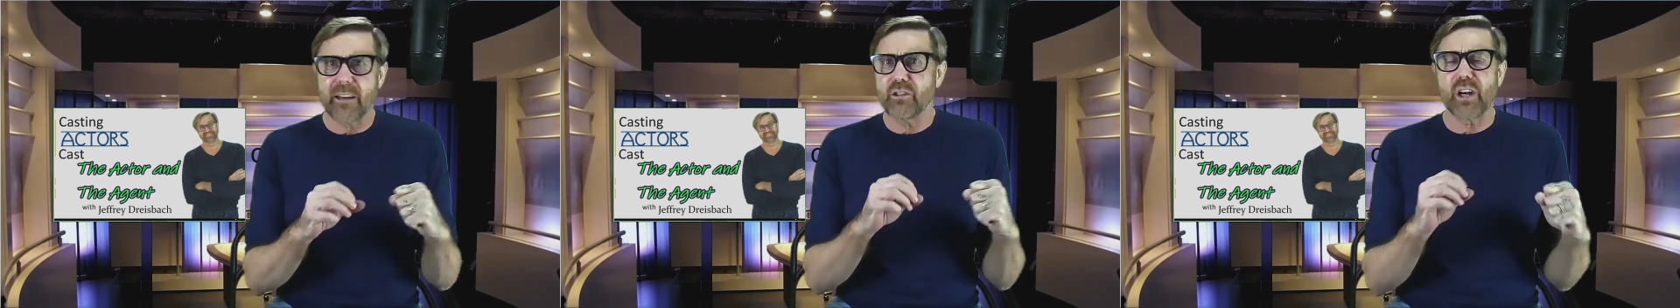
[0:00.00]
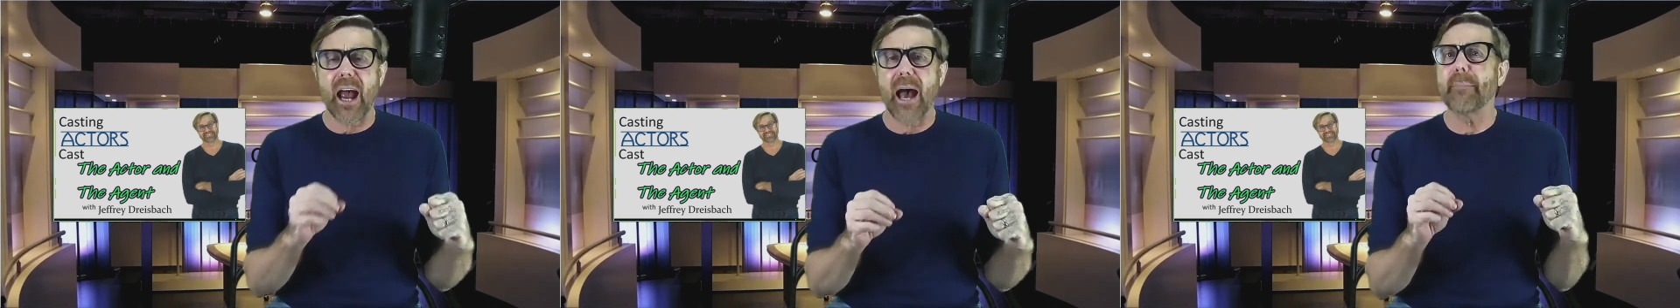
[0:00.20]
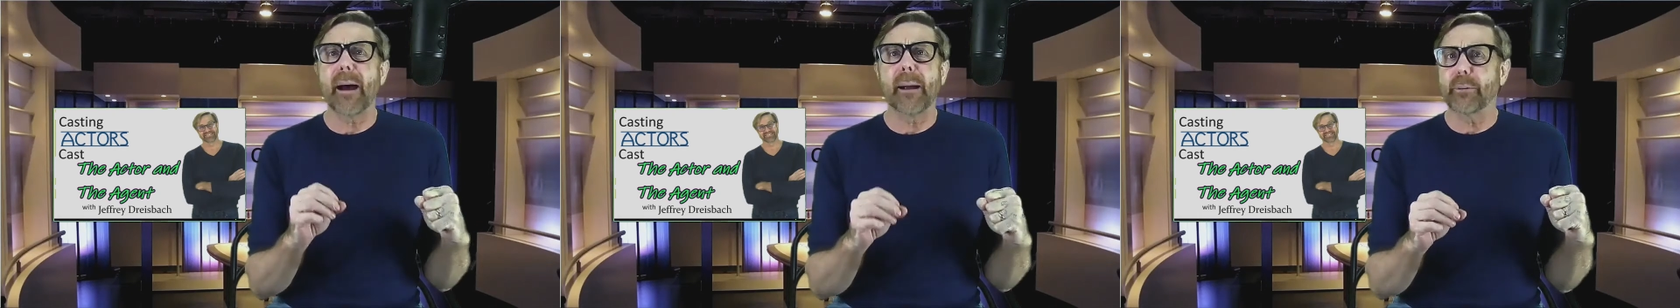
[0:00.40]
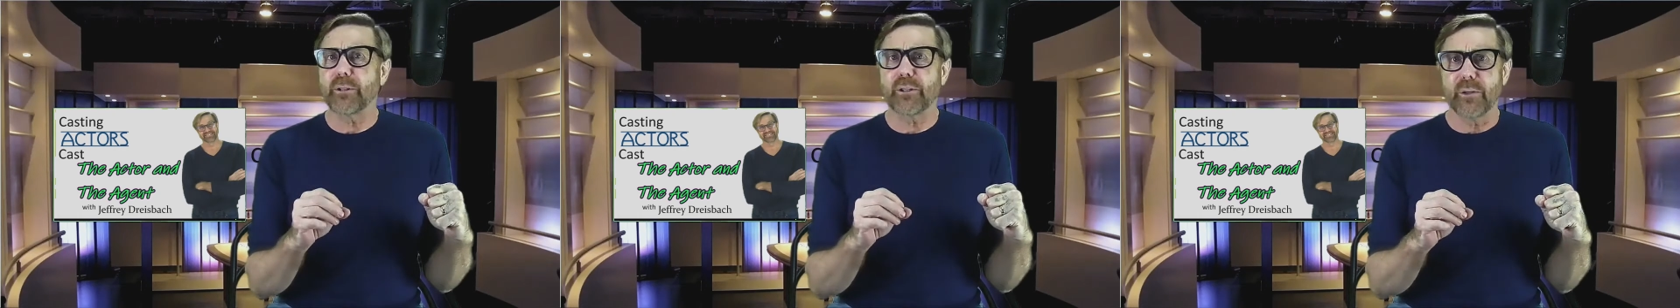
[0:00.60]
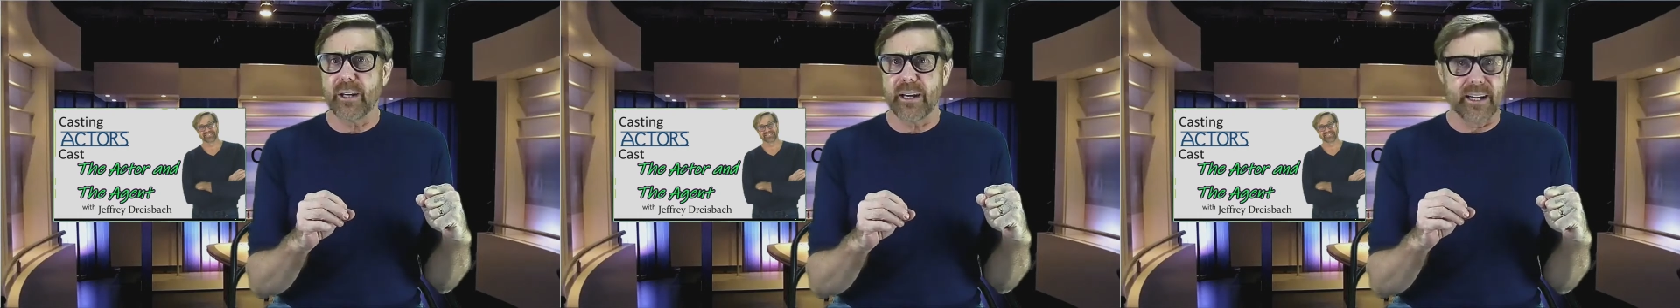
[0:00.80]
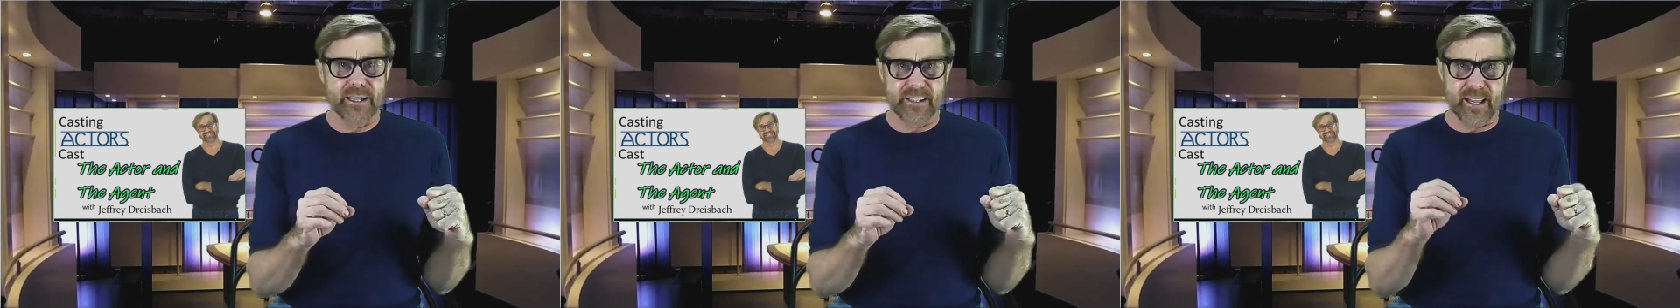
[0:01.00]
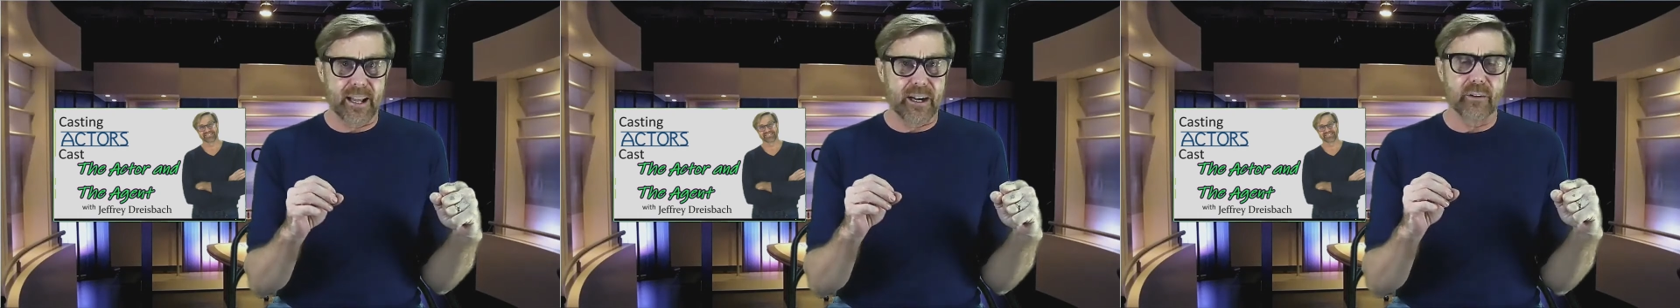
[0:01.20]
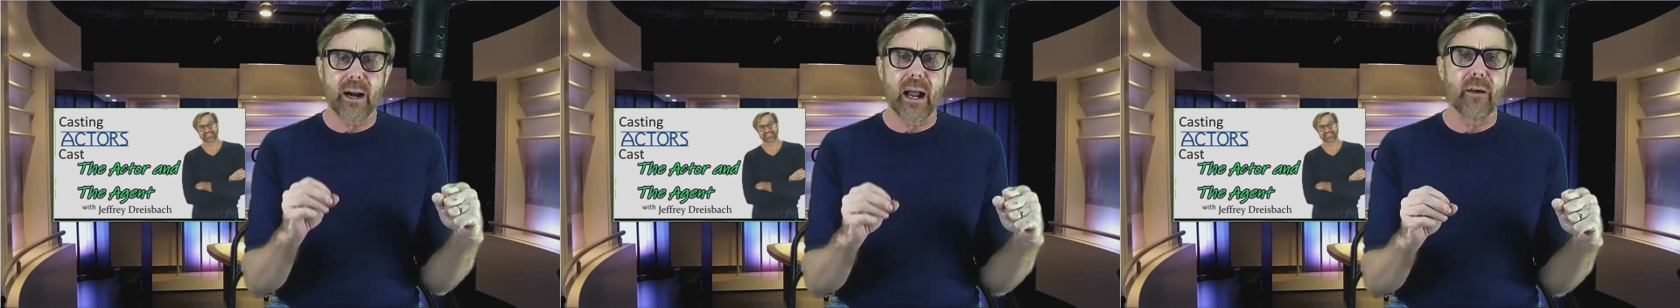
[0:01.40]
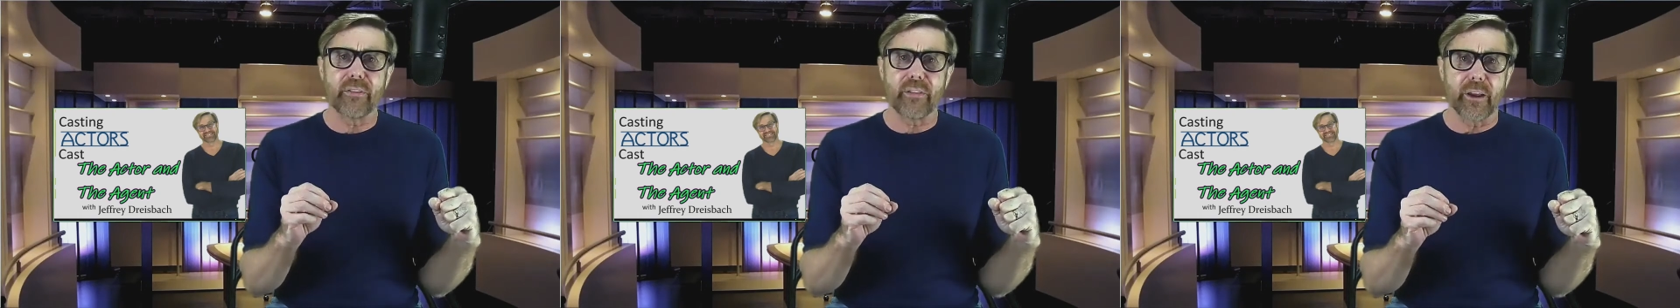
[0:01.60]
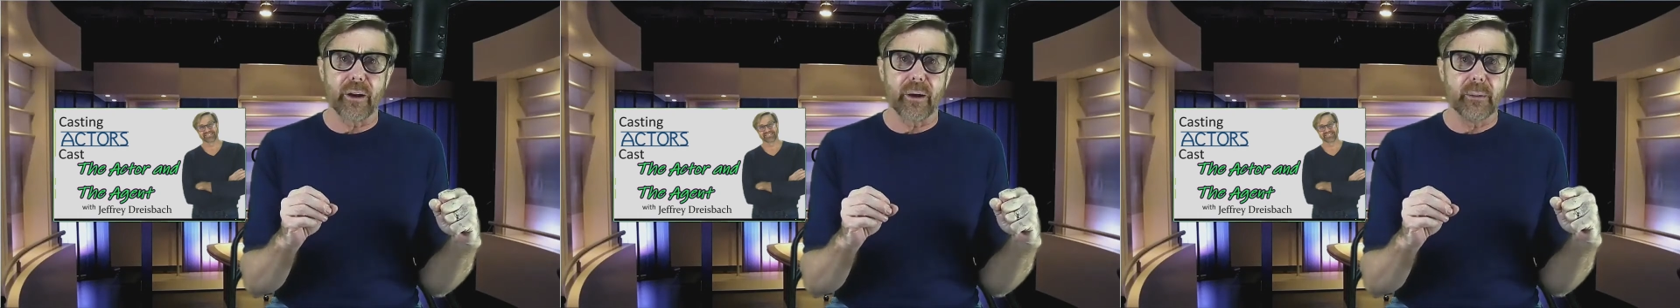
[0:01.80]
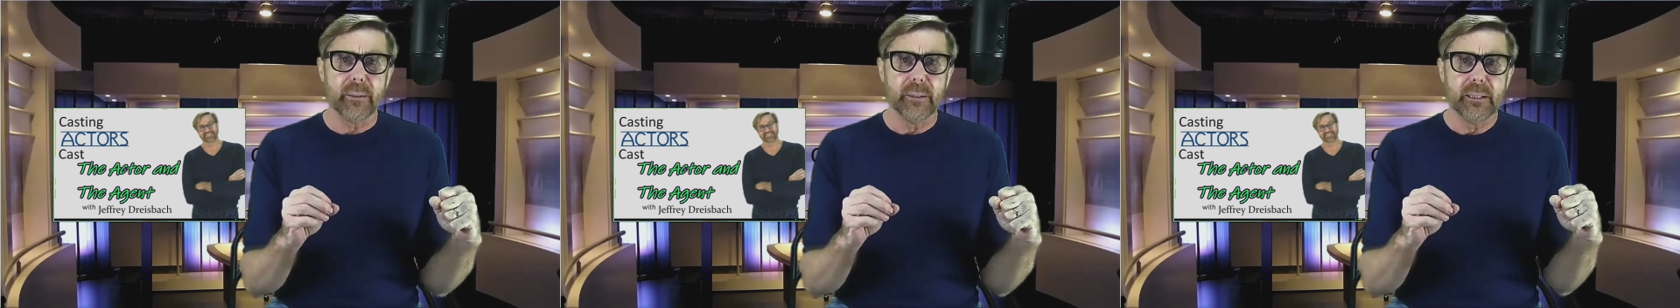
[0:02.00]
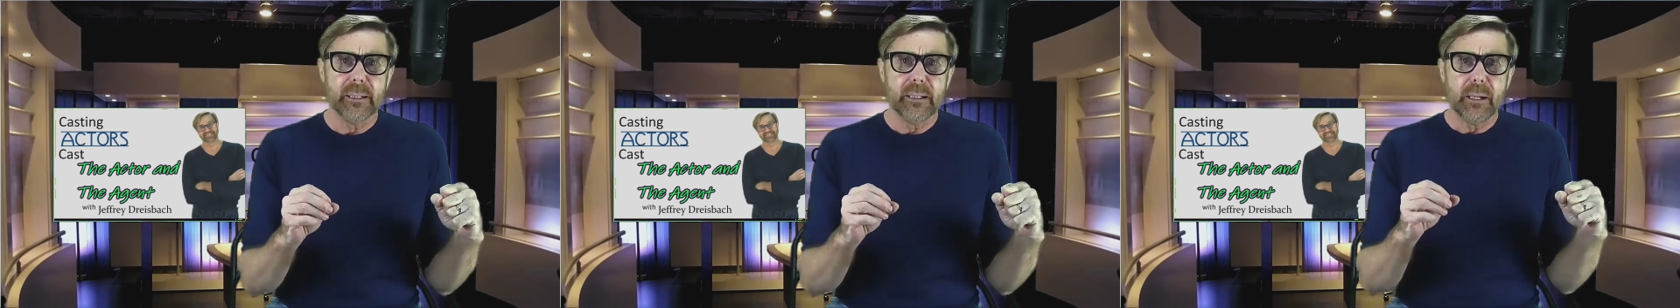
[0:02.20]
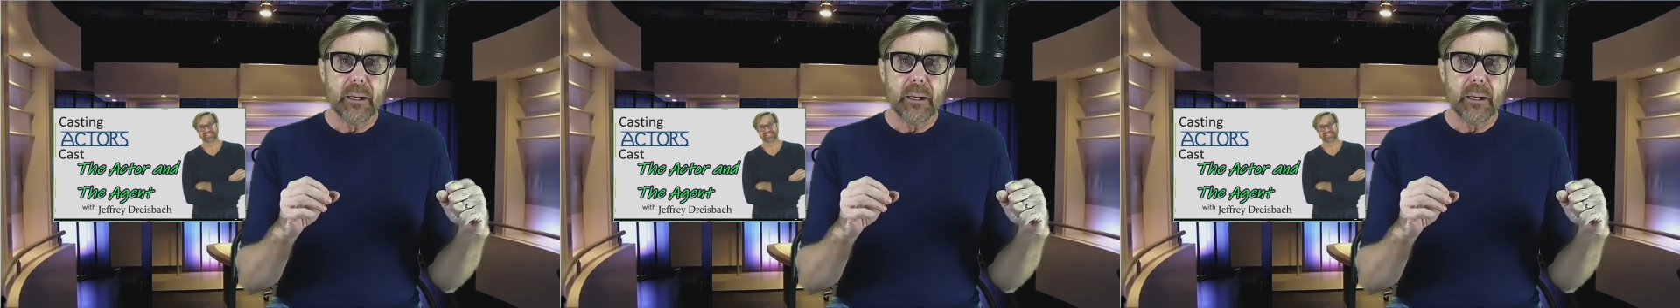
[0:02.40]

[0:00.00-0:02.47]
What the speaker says: and job opportunities that are out there